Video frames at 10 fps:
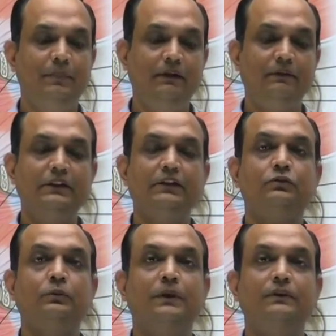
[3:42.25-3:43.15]
between the
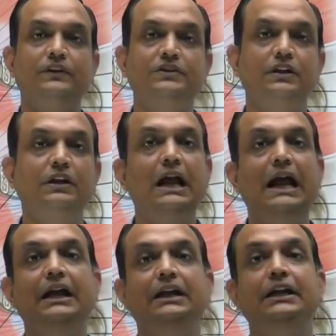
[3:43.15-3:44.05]
superficial
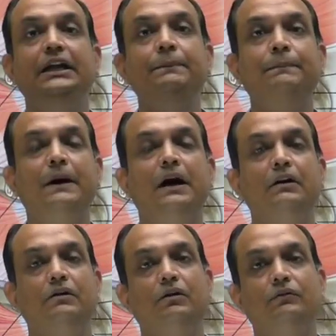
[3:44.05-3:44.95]
and deep
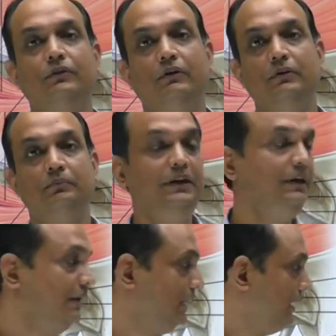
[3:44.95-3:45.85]
part of your
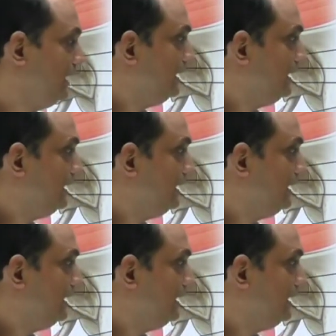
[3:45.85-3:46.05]
medial